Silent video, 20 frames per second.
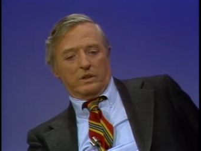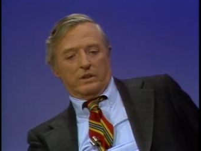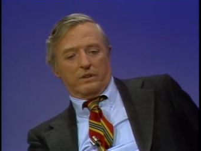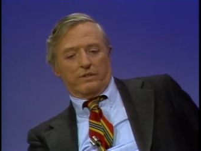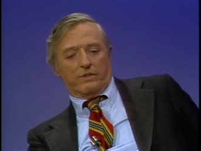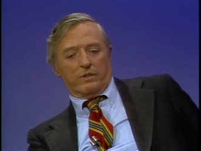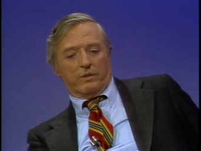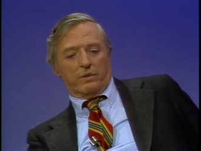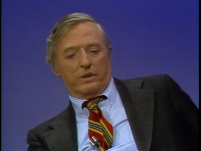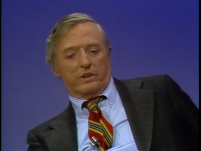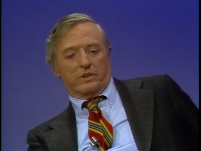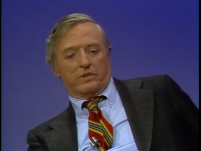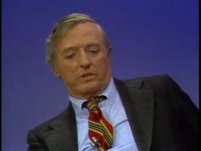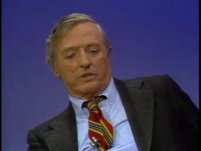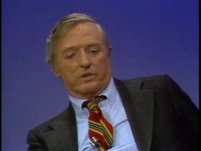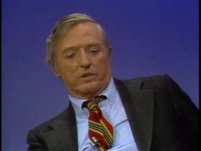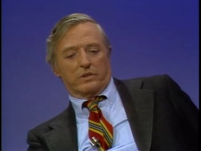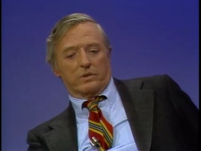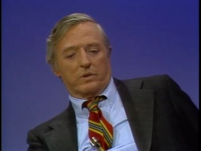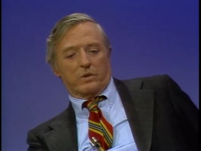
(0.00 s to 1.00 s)
For
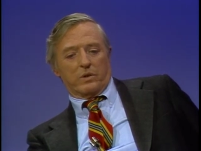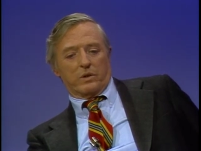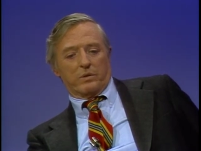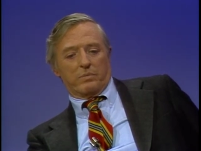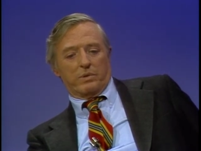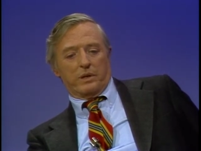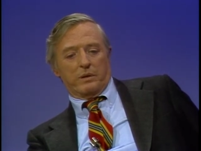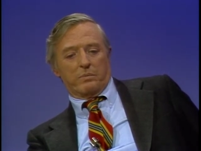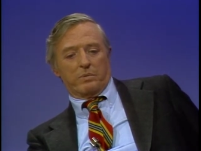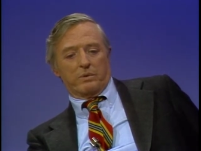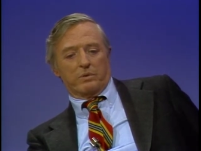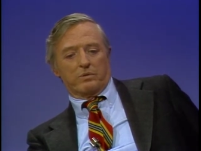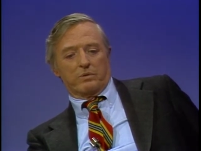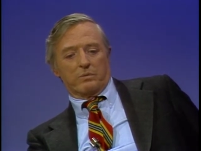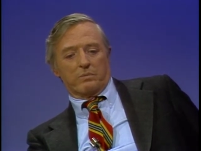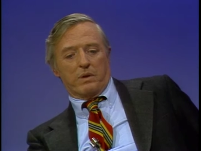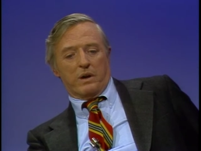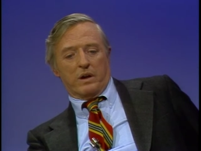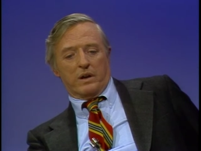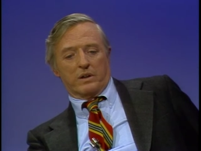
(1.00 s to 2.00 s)
instance, all the people who
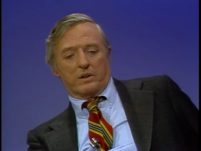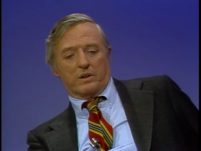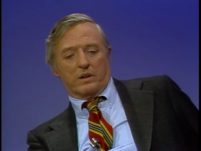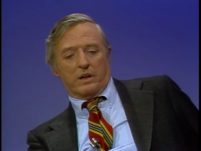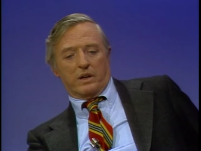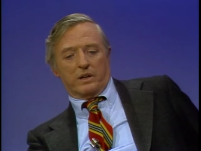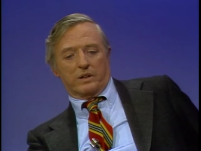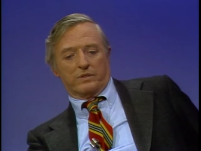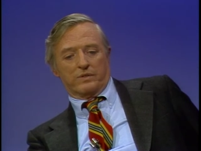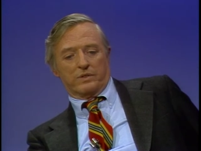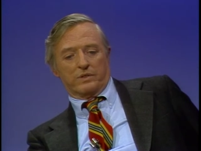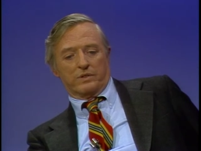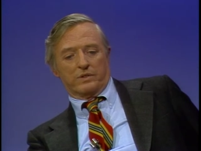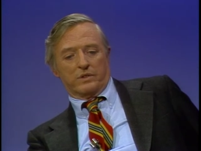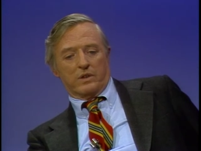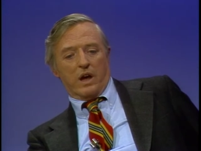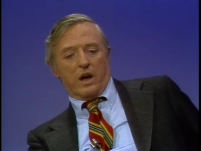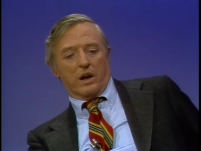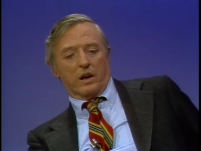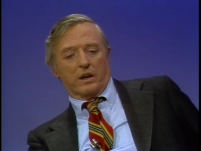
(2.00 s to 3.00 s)
apologized for
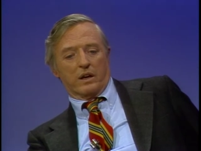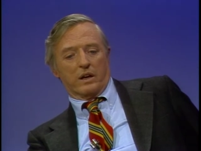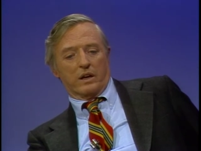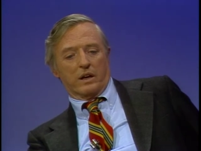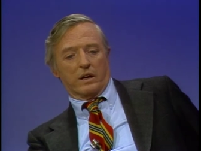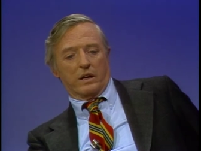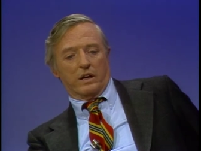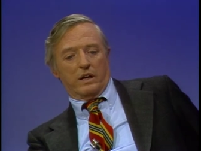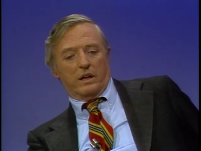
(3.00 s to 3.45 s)
Stalin